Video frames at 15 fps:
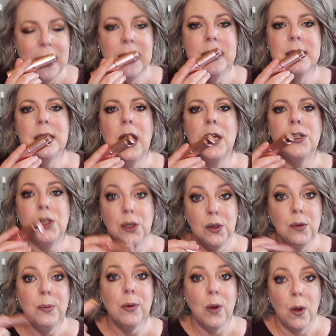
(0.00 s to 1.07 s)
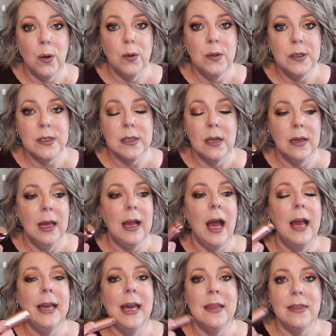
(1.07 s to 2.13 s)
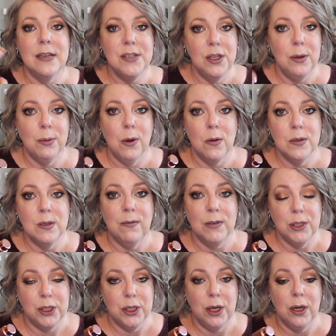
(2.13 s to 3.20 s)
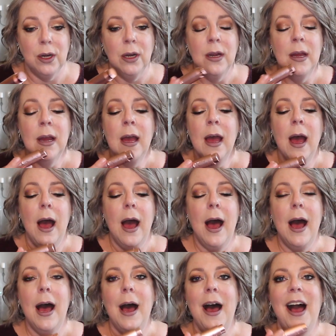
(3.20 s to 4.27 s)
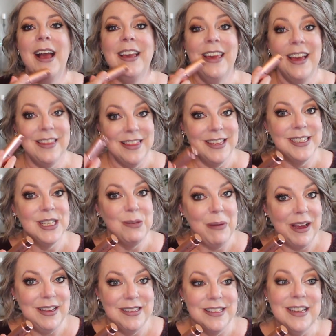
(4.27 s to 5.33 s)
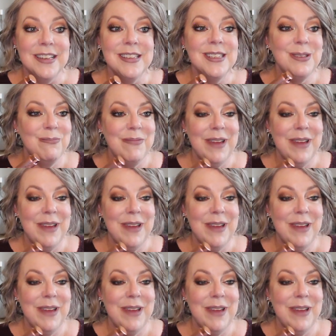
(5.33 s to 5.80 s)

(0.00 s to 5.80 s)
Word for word: is tuberose, like I get the tuberose for sure. Uh, I get the spices